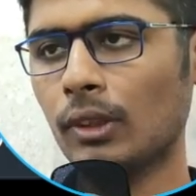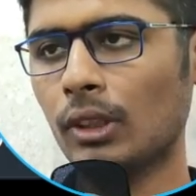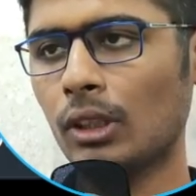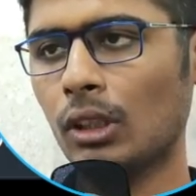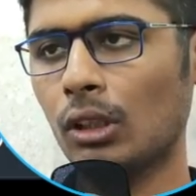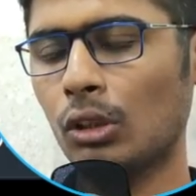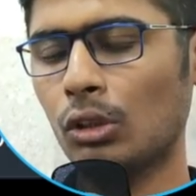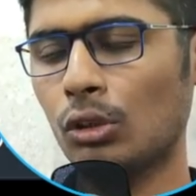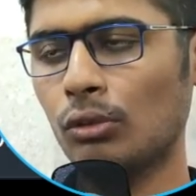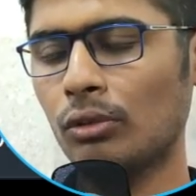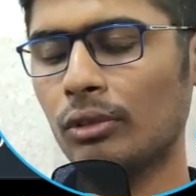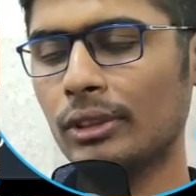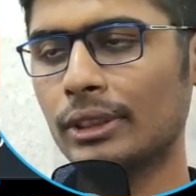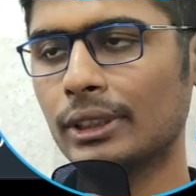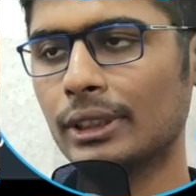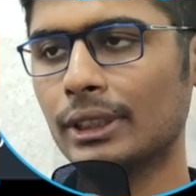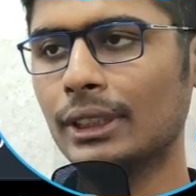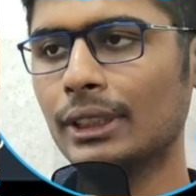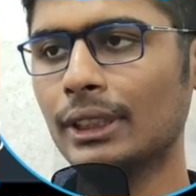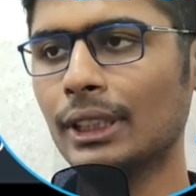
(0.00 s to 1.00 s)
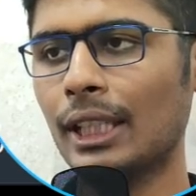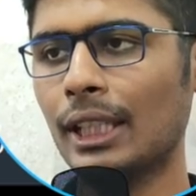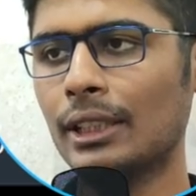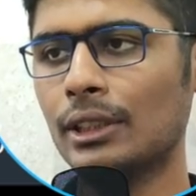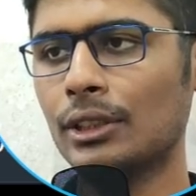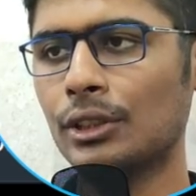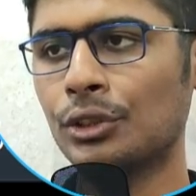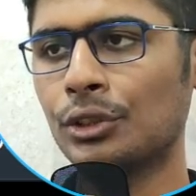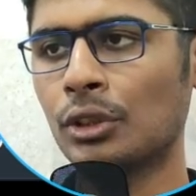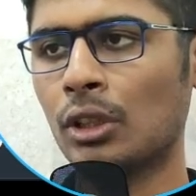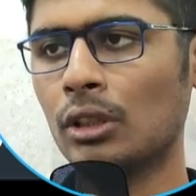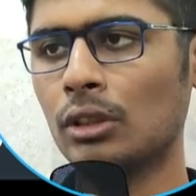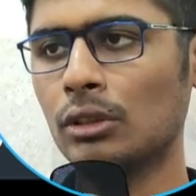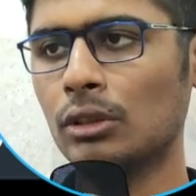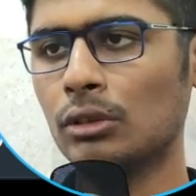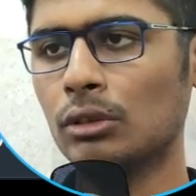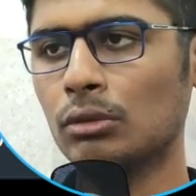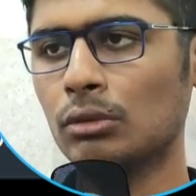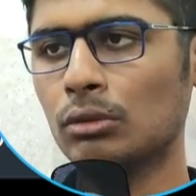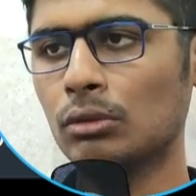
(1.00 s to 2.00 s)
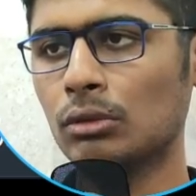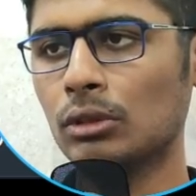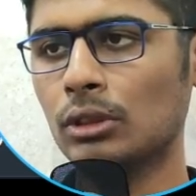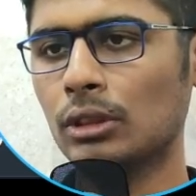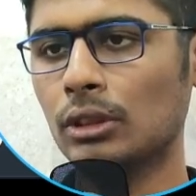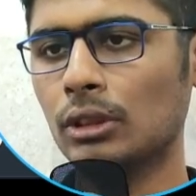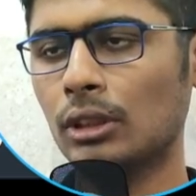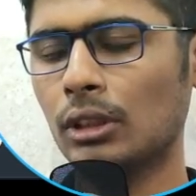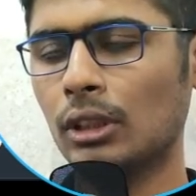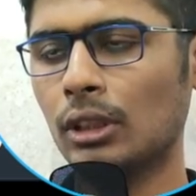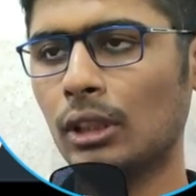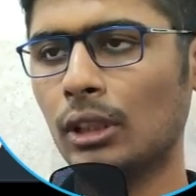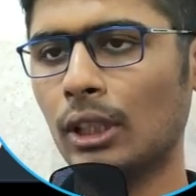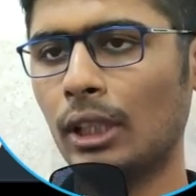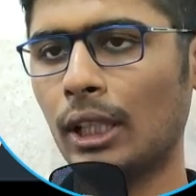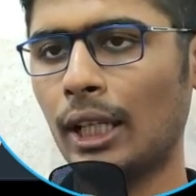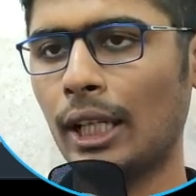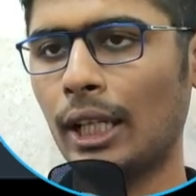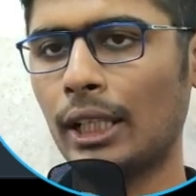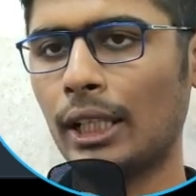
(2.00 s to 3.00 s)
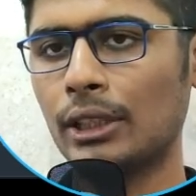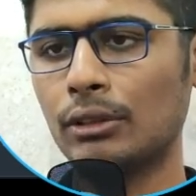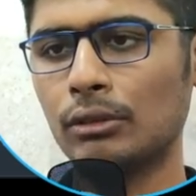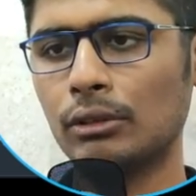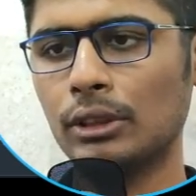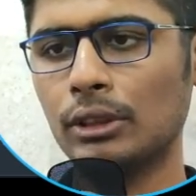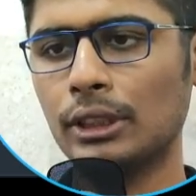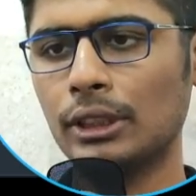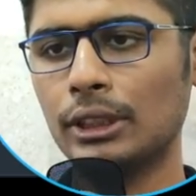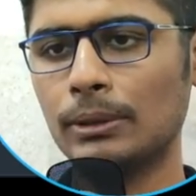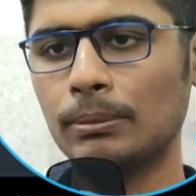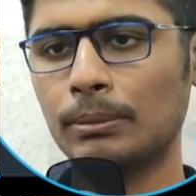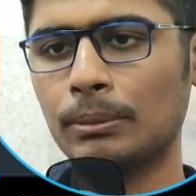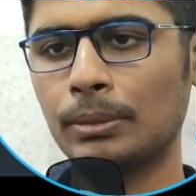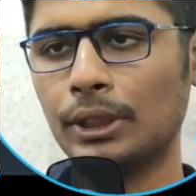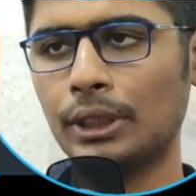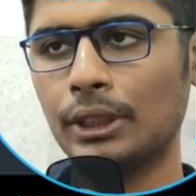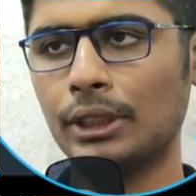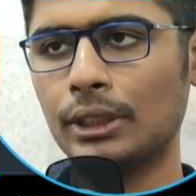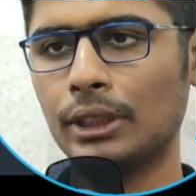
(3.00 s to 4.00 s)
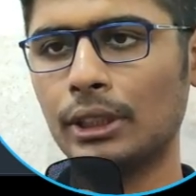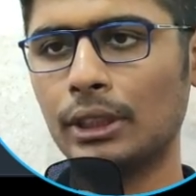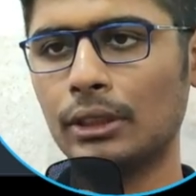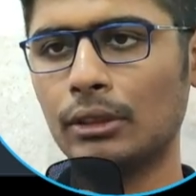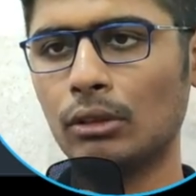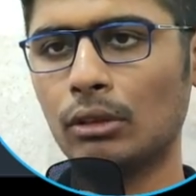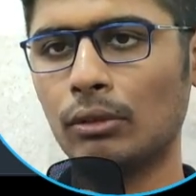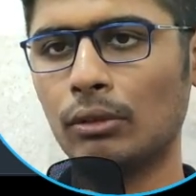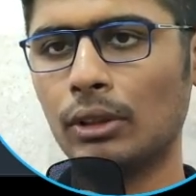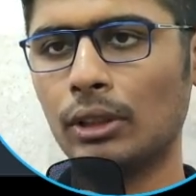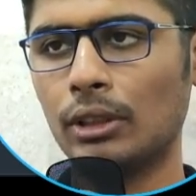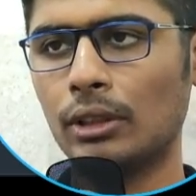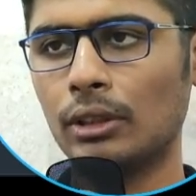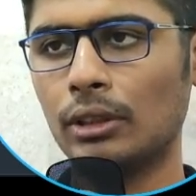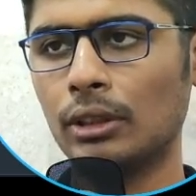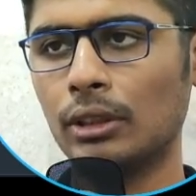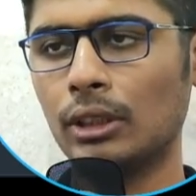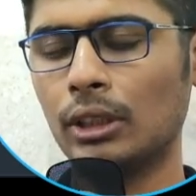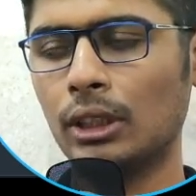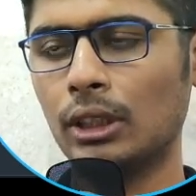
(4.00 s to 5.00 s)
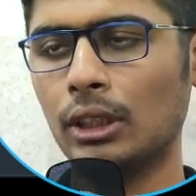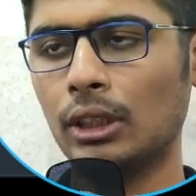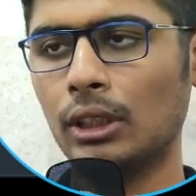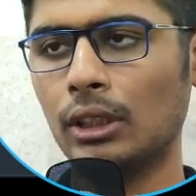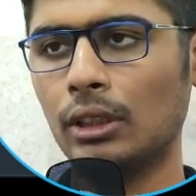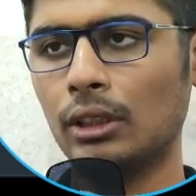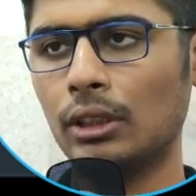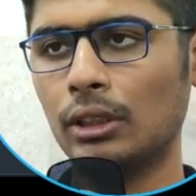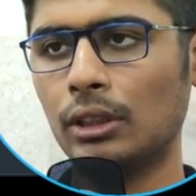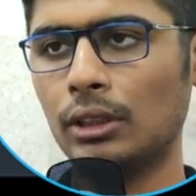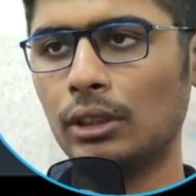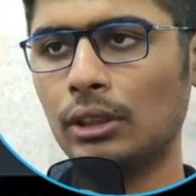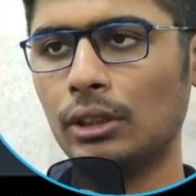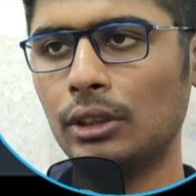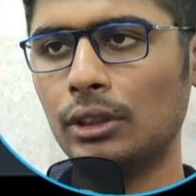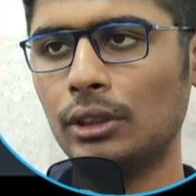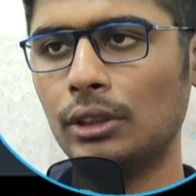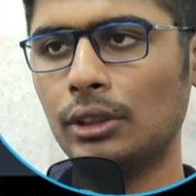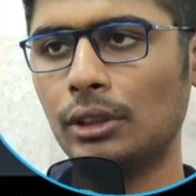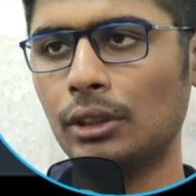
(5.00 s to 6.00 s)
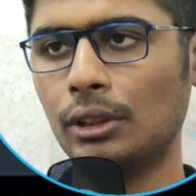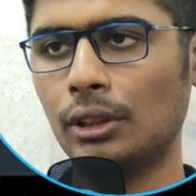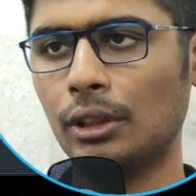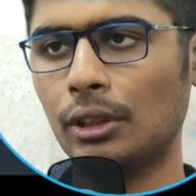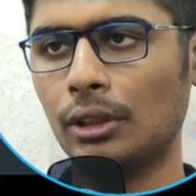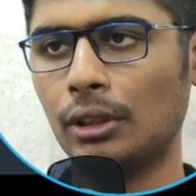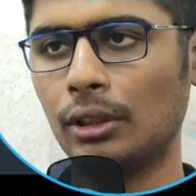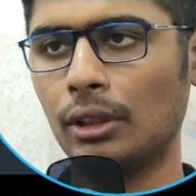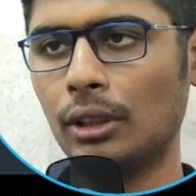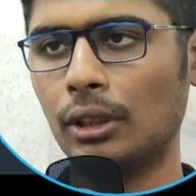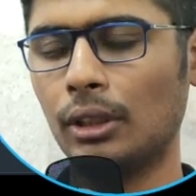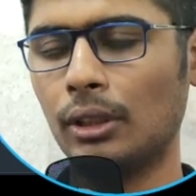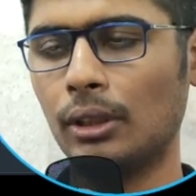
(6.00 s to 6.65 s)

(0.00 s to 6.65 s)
you will see that John Doe actually is printed over here,